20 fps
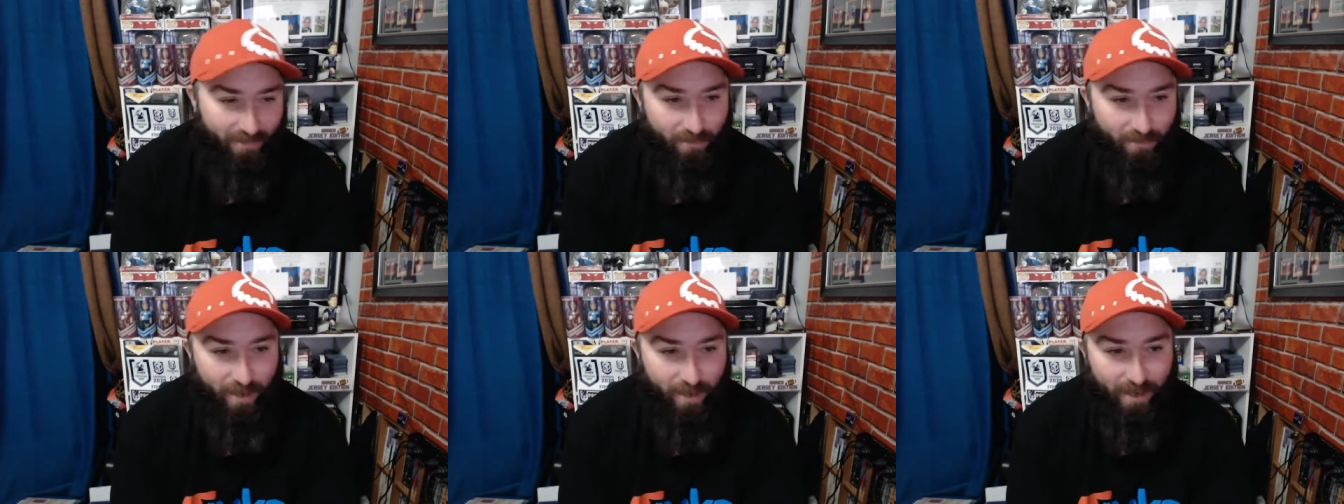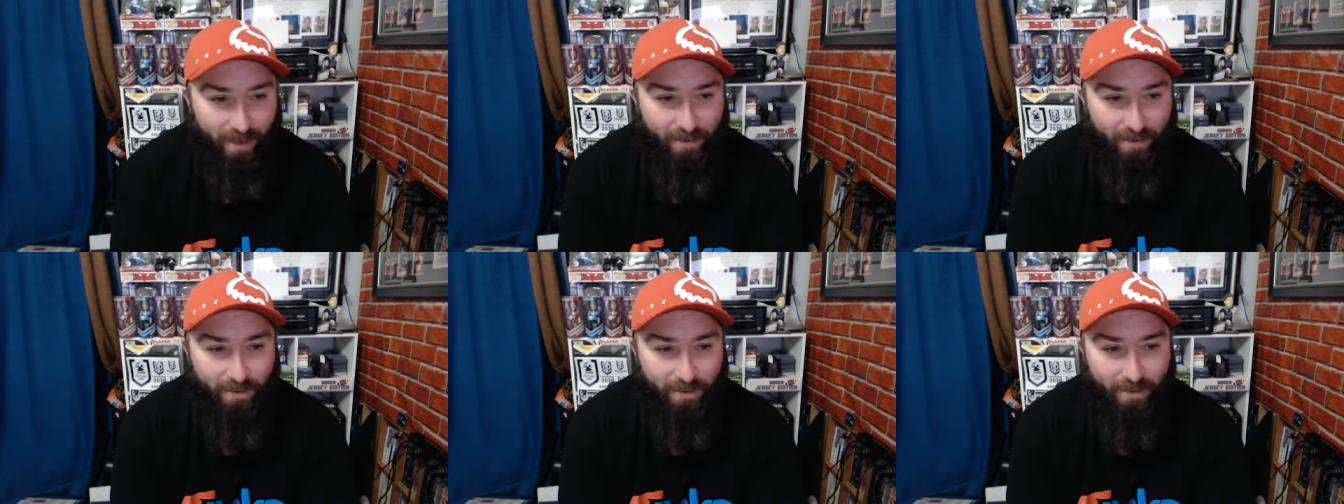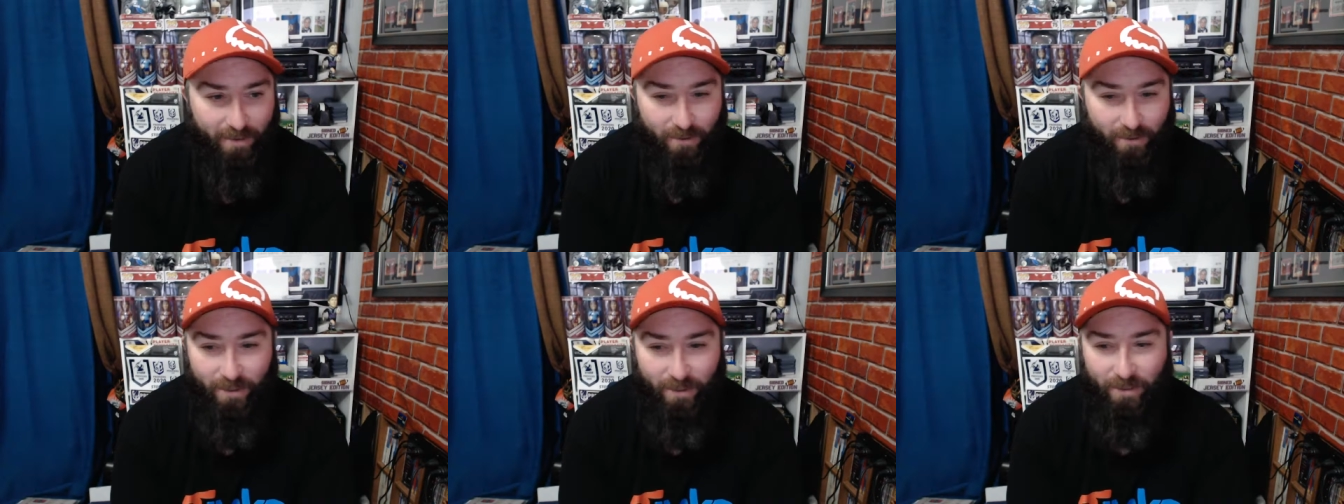Been
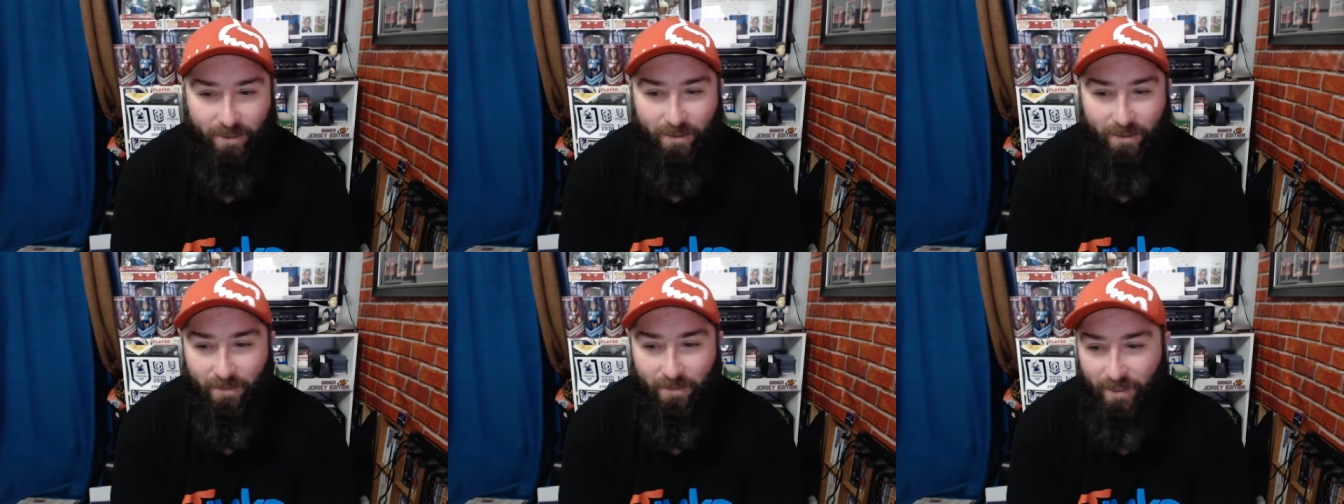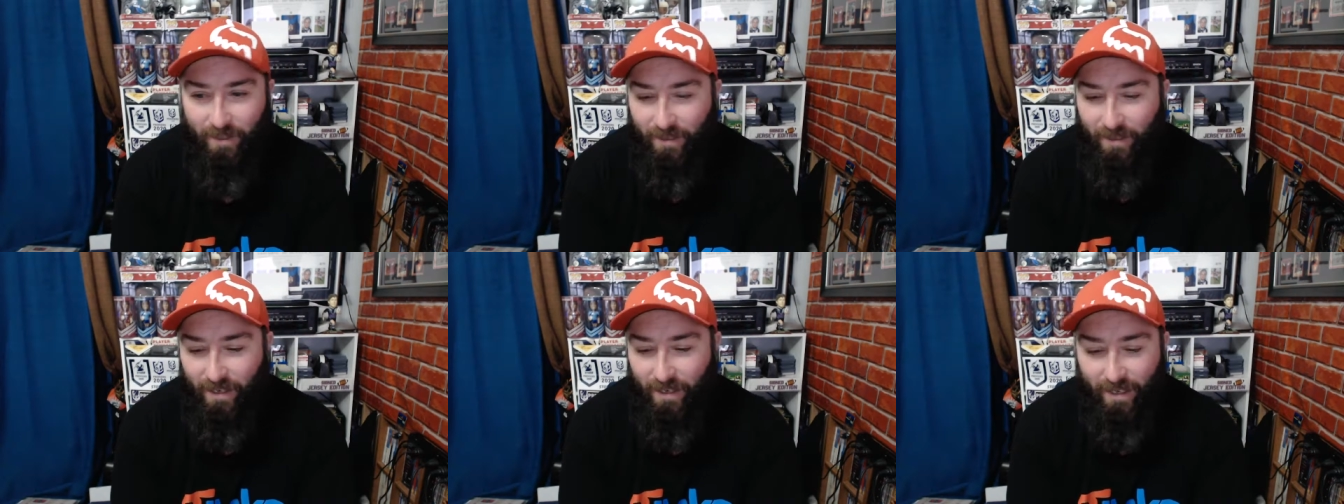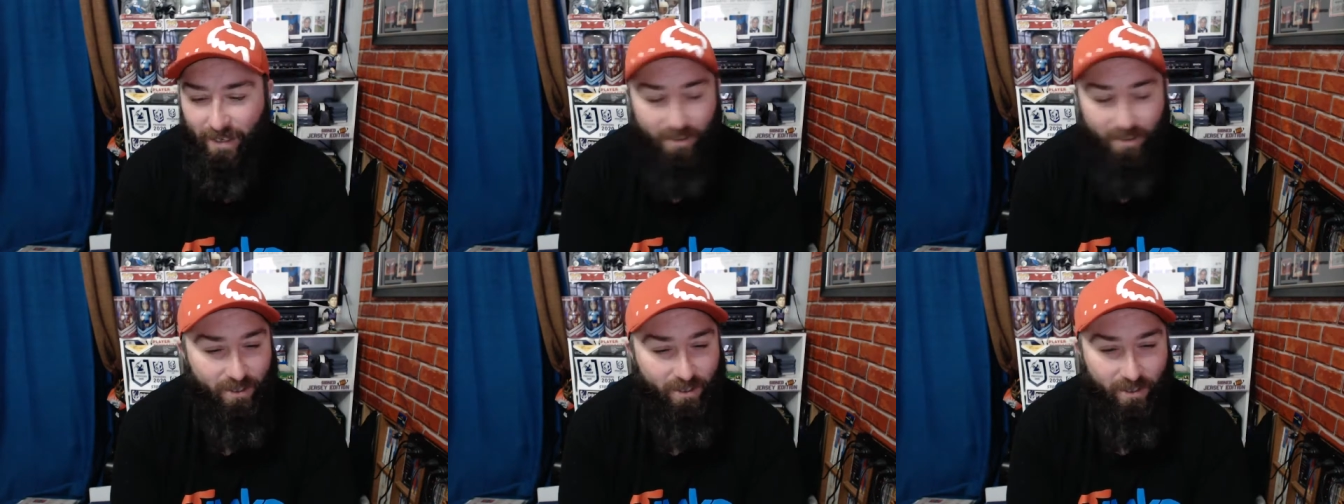doing it all my life.
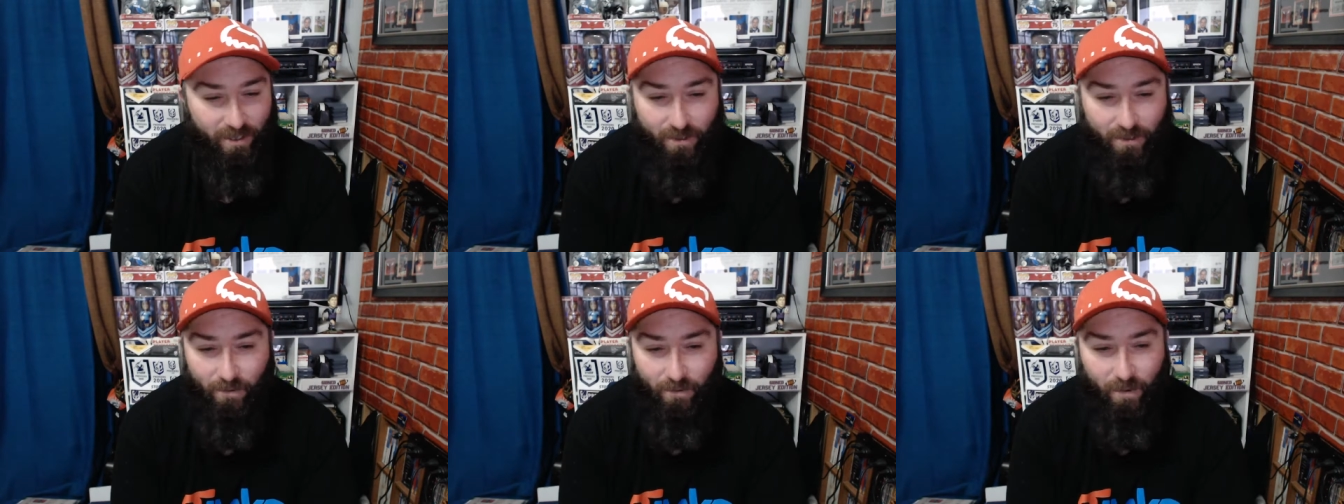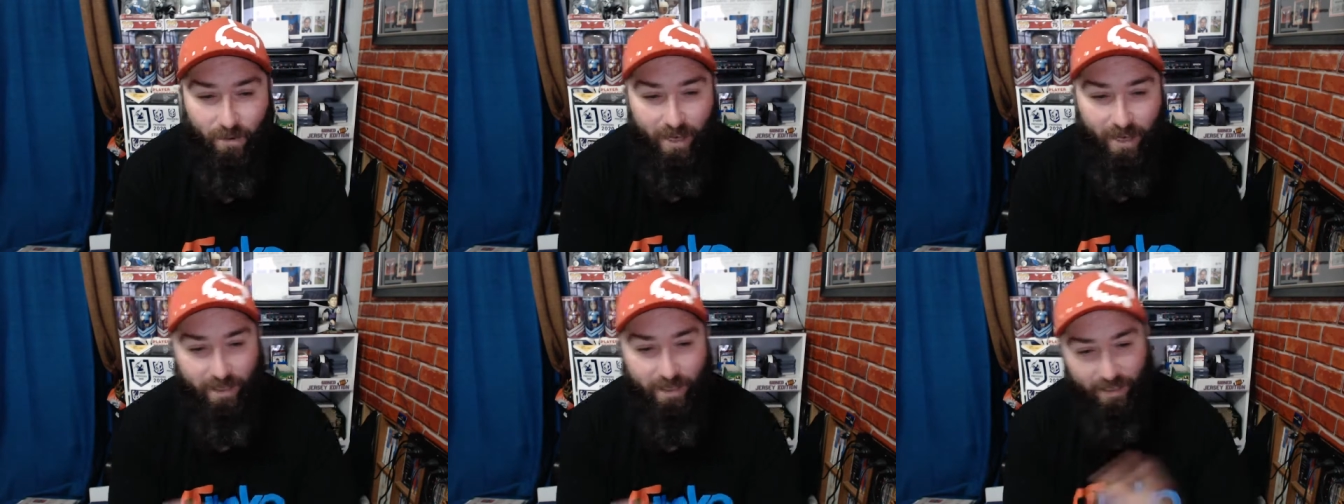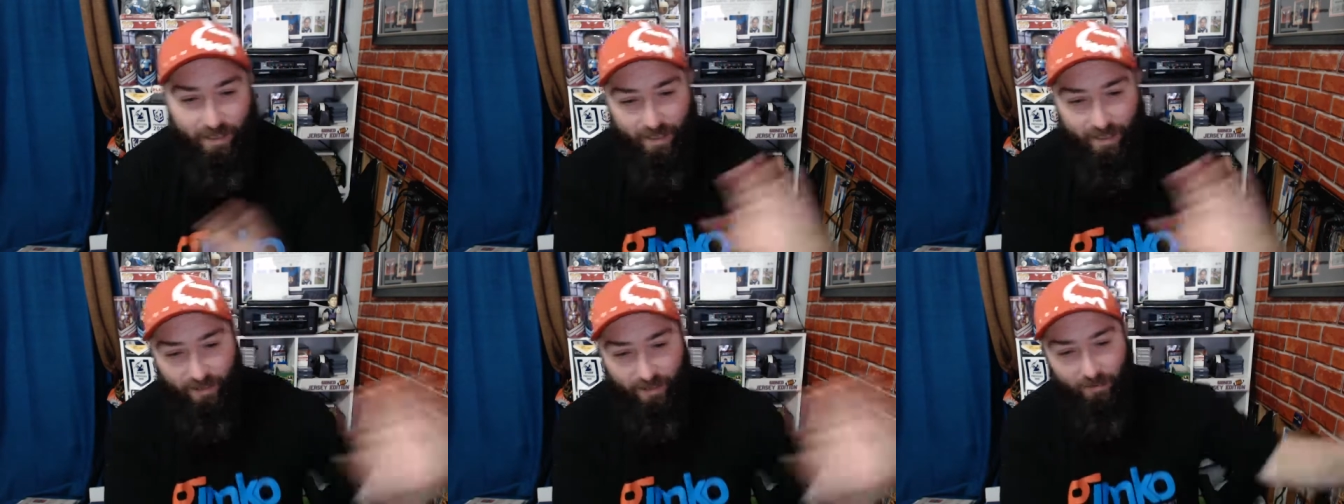It's just a way to
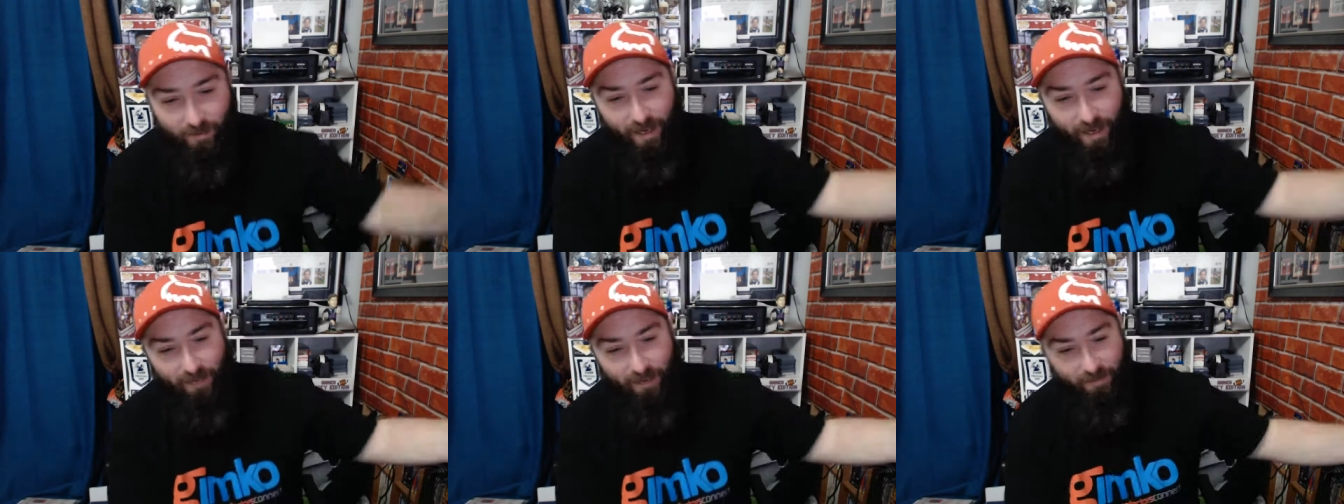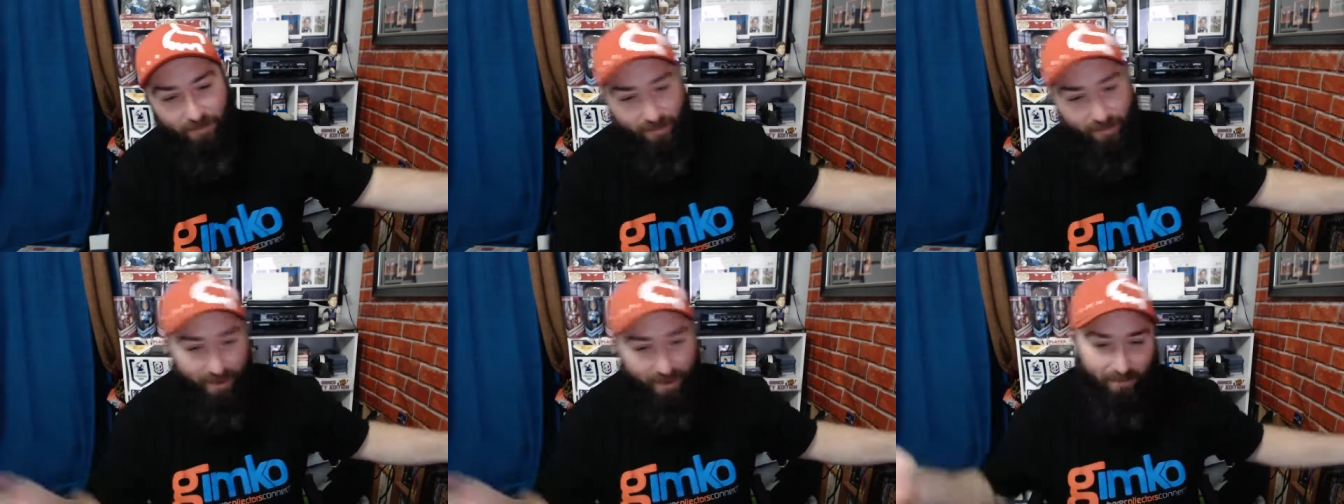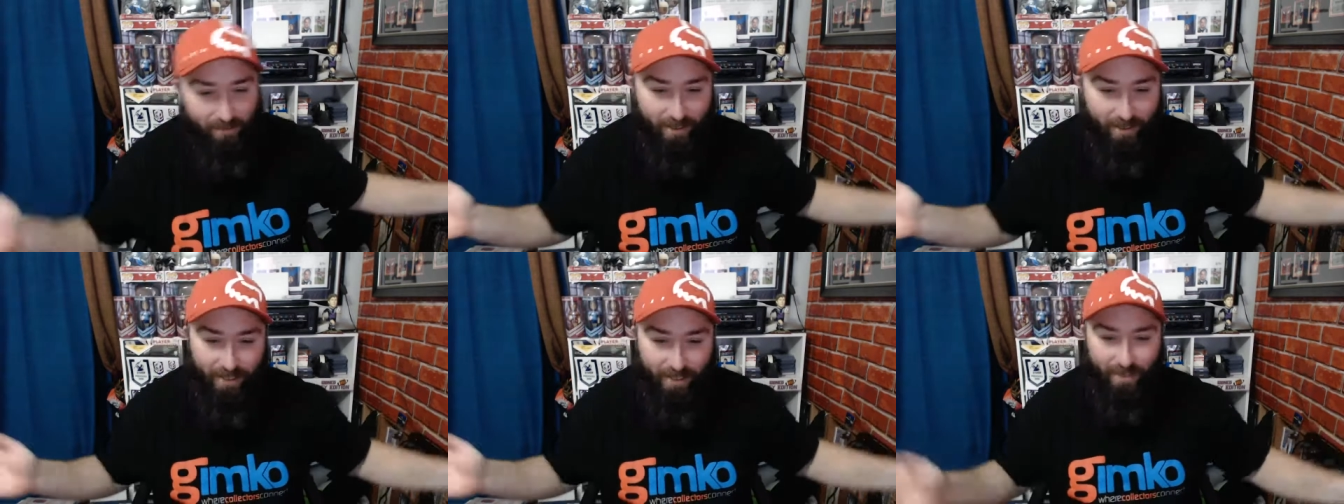get away from
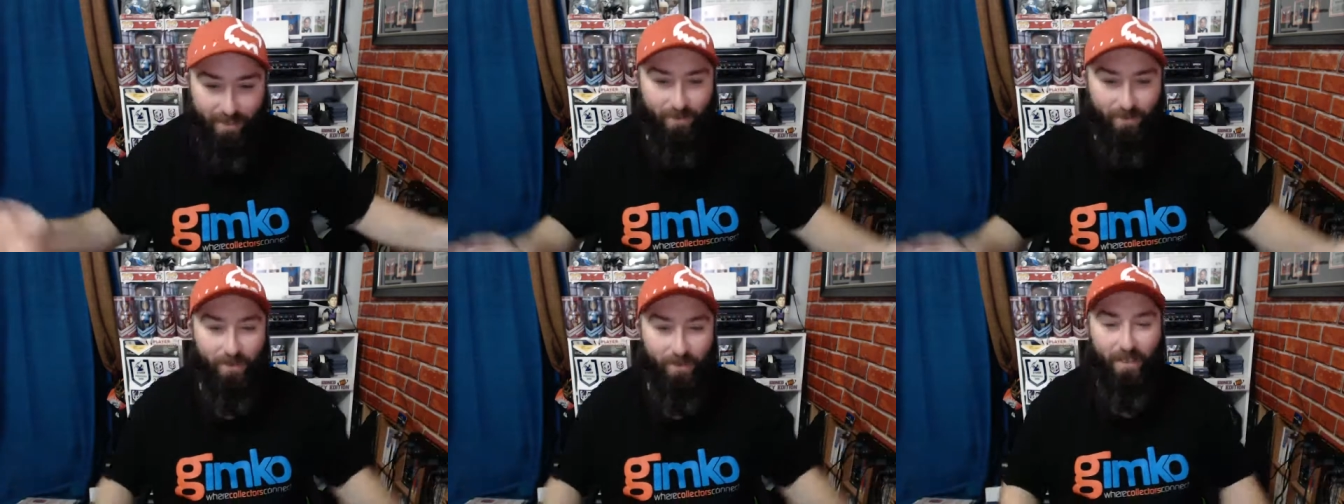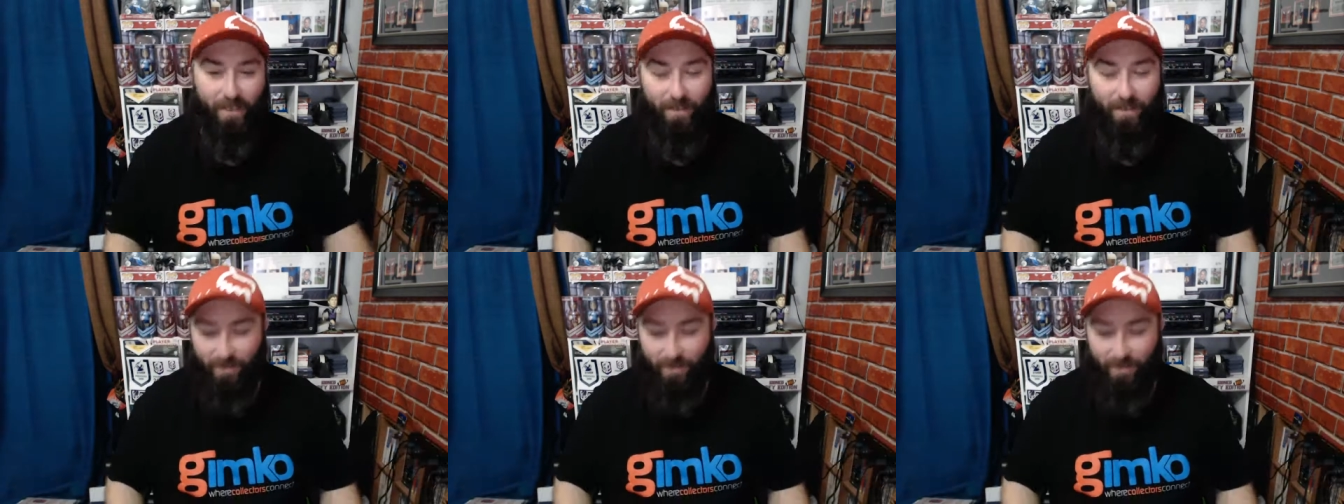everything as well.